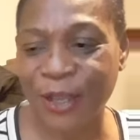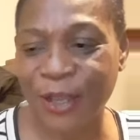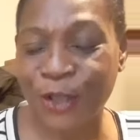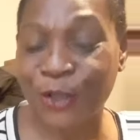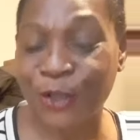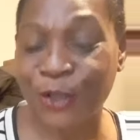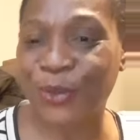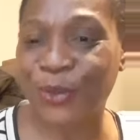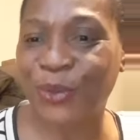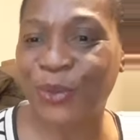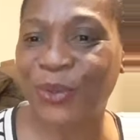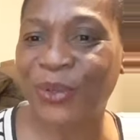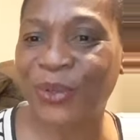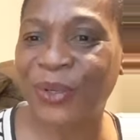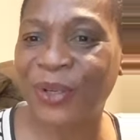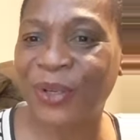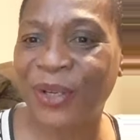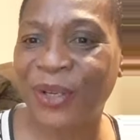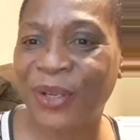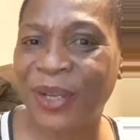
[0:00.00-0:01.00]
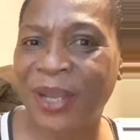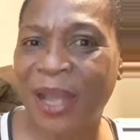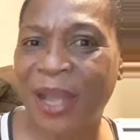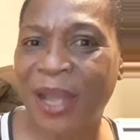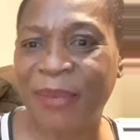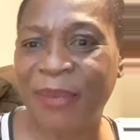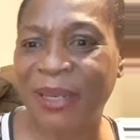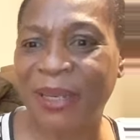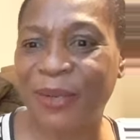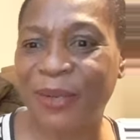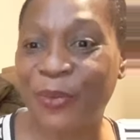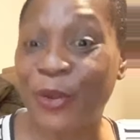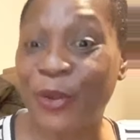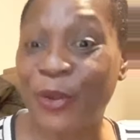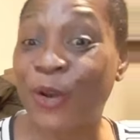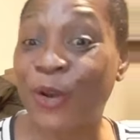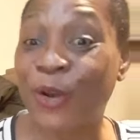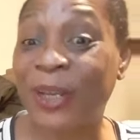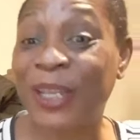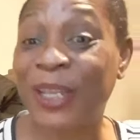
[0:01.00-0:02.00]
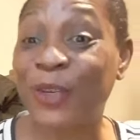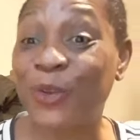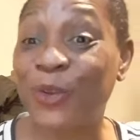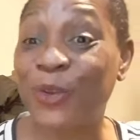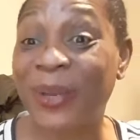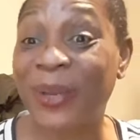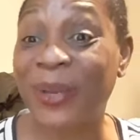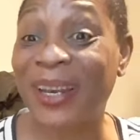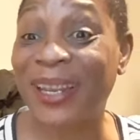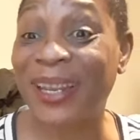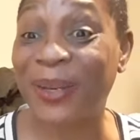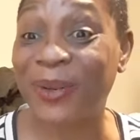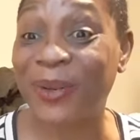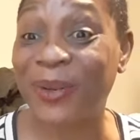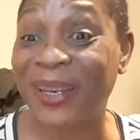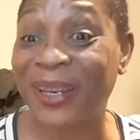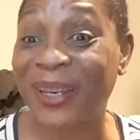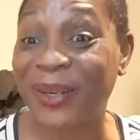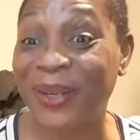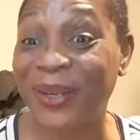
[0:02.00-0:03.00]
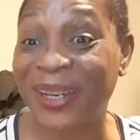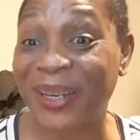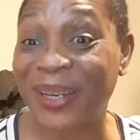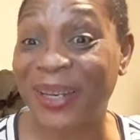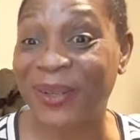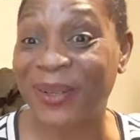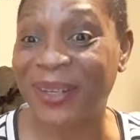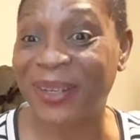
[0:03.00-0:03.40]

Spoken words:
So, I mean, we all can do a little,